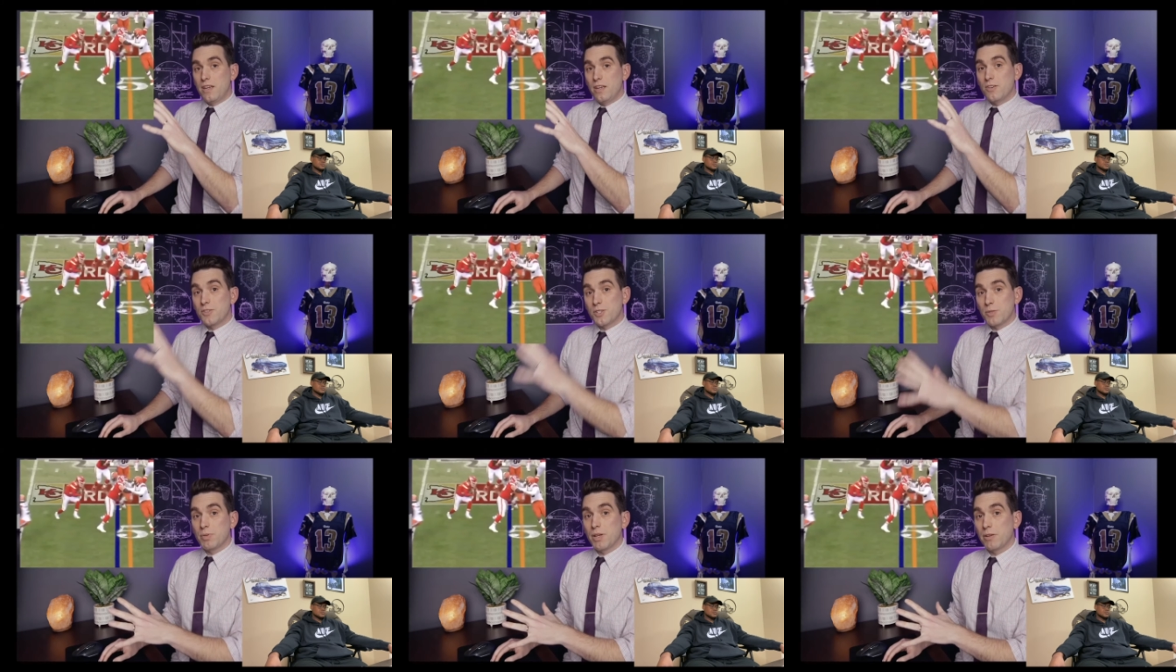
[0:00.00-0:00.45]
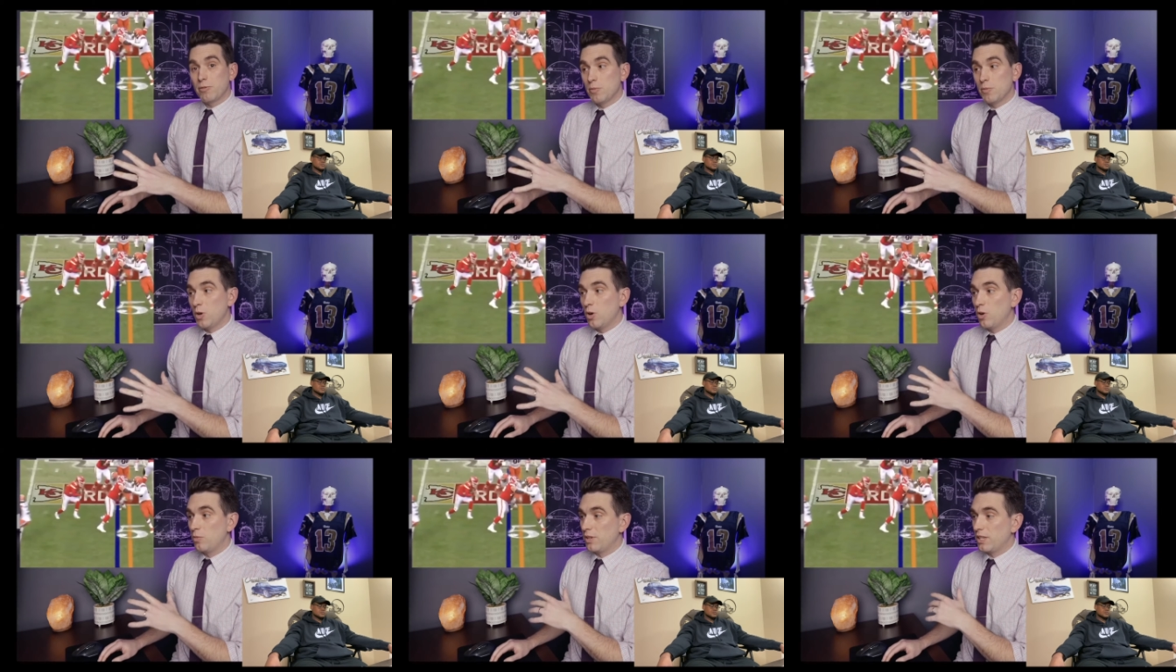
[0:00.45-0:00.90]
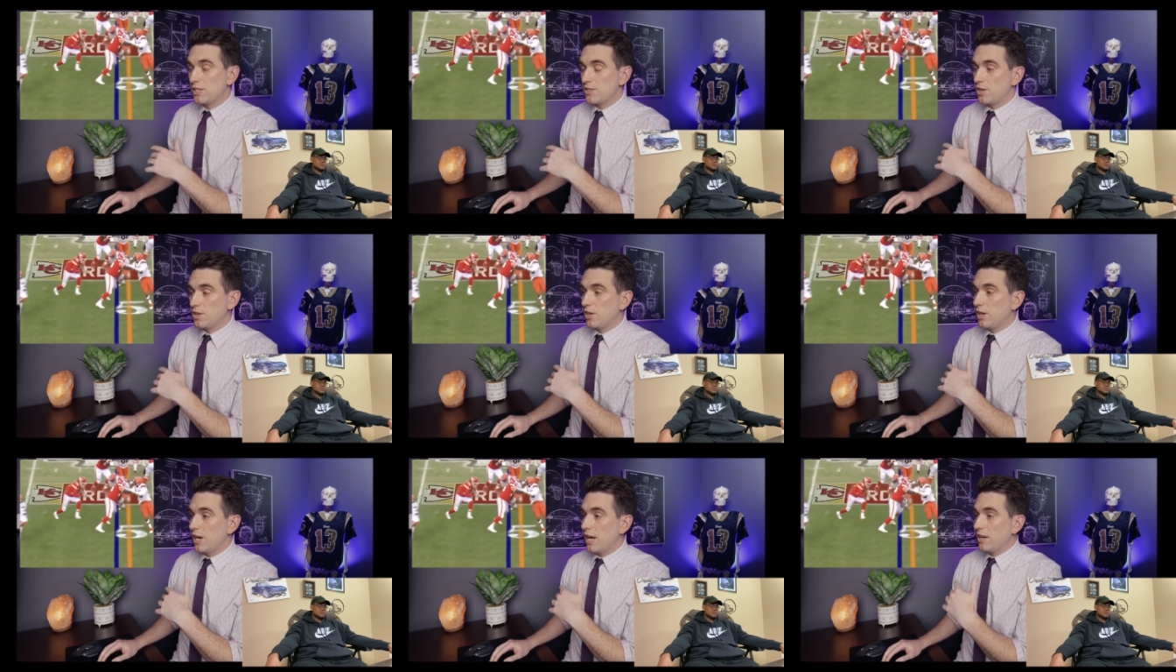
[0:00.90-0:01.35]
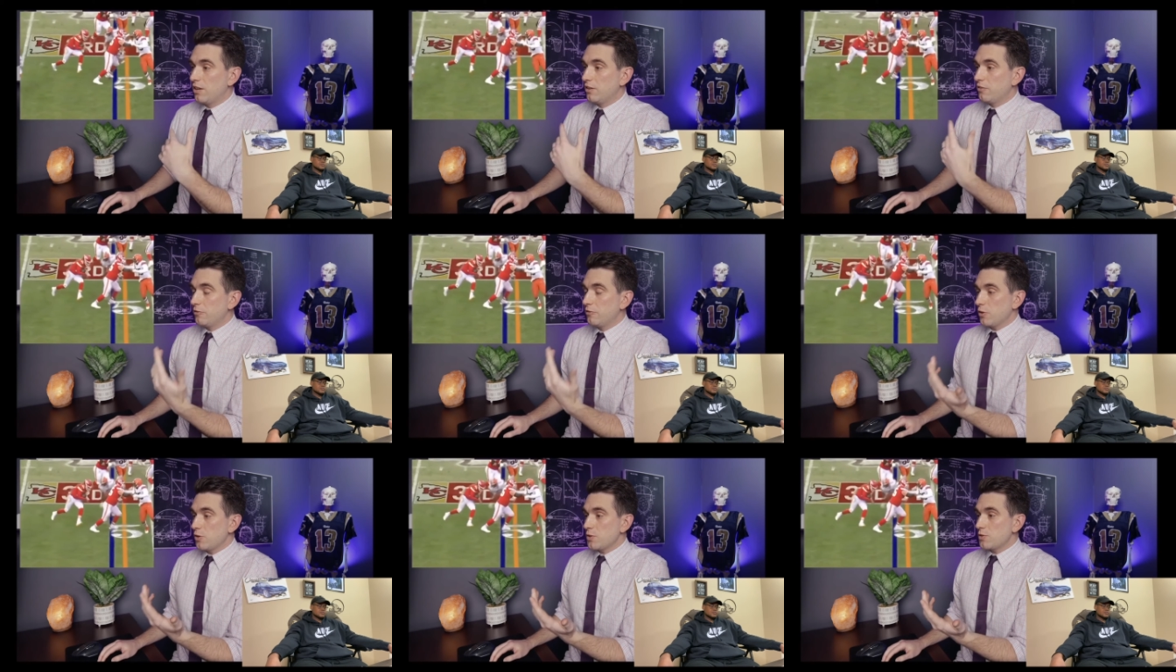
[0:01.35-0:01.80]
Here's the play where Mahomes gets hurt, and
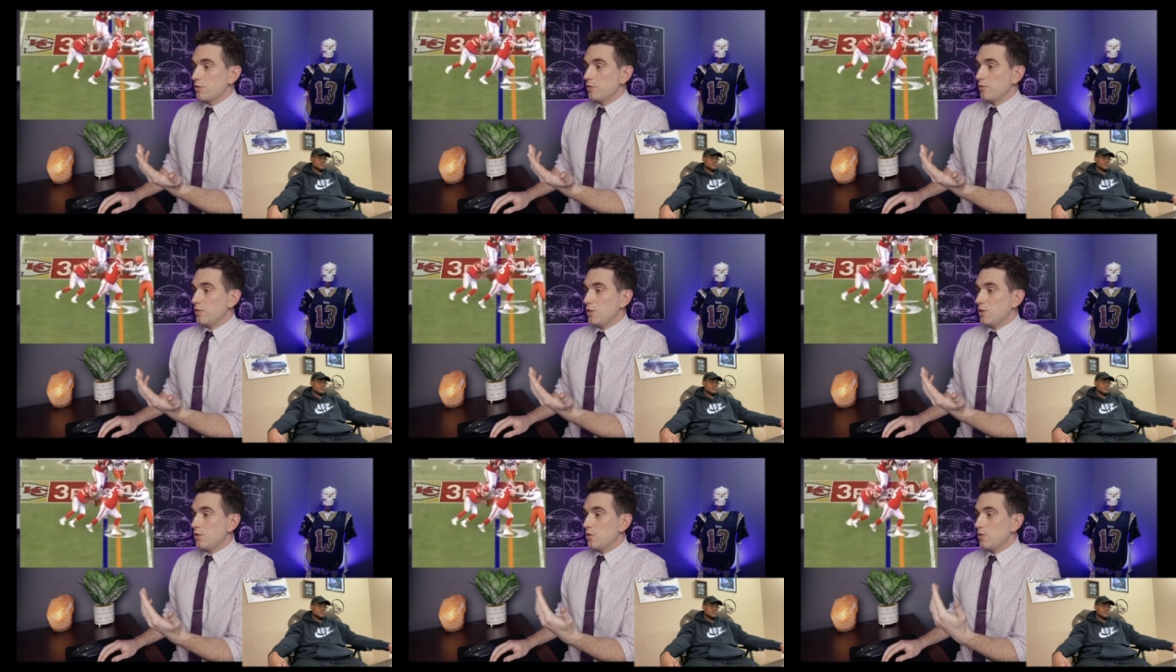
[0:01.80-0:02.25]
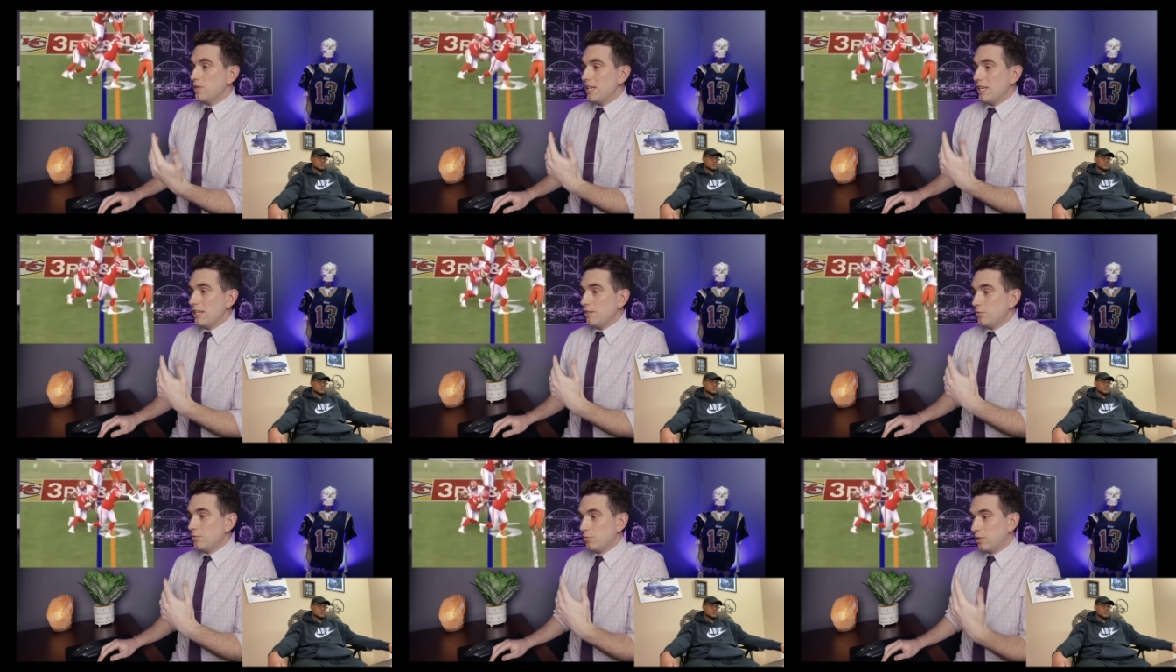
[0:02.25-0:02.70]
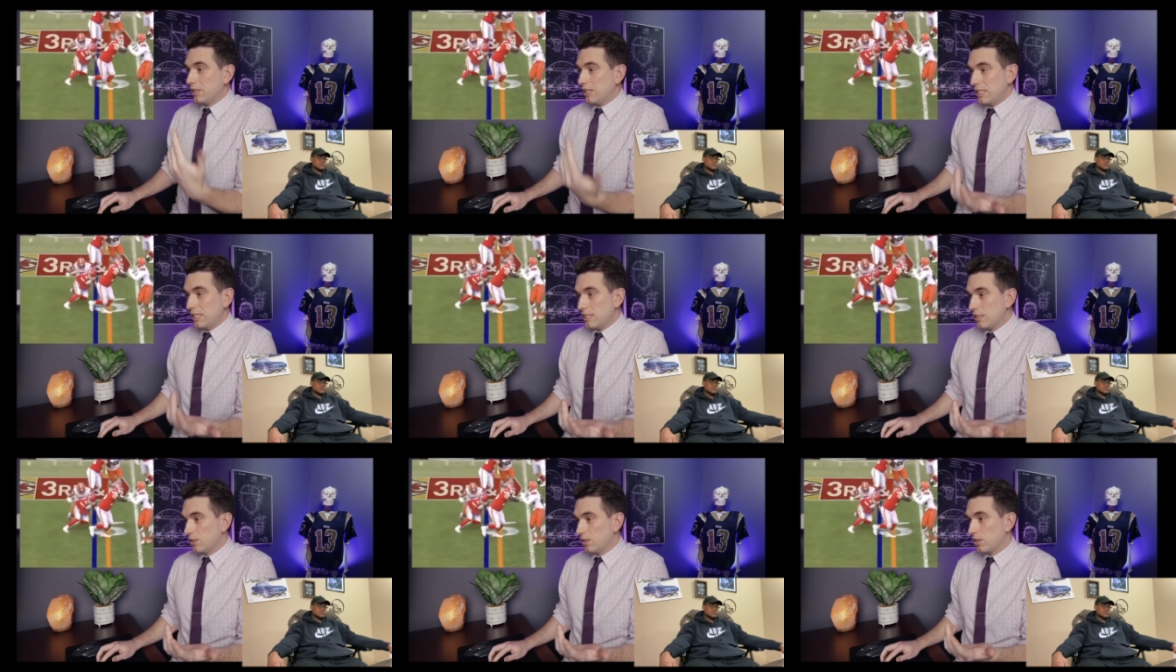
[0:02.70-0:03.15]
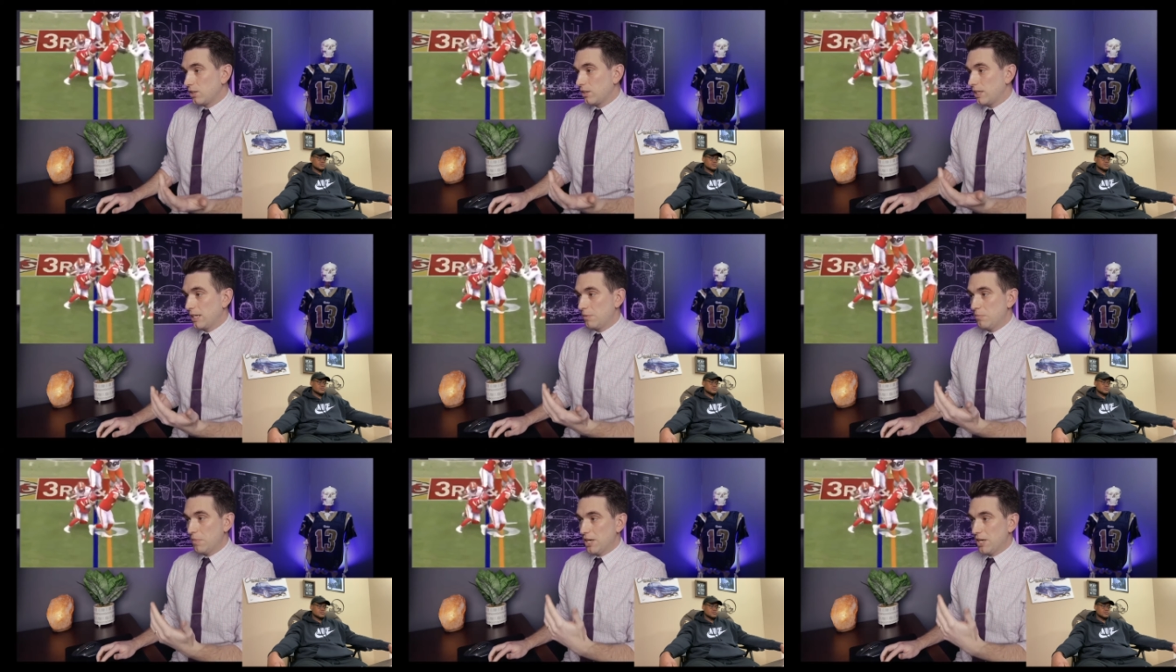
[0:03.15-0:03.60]
on first review, it really didn't look
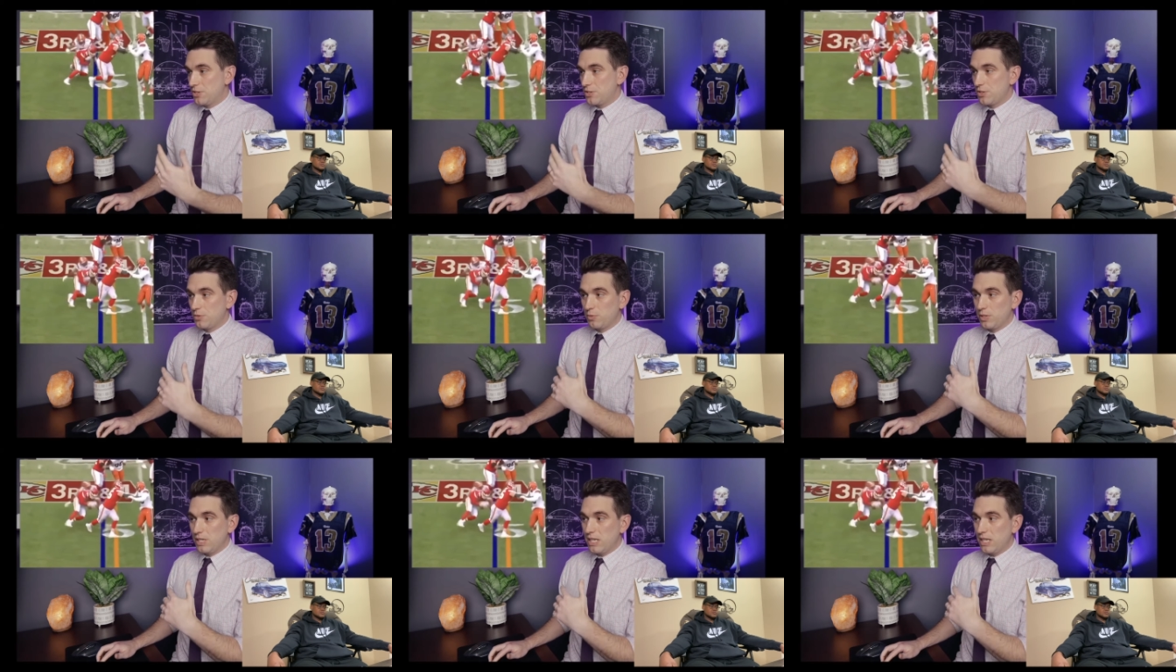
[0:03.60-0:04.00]
like much.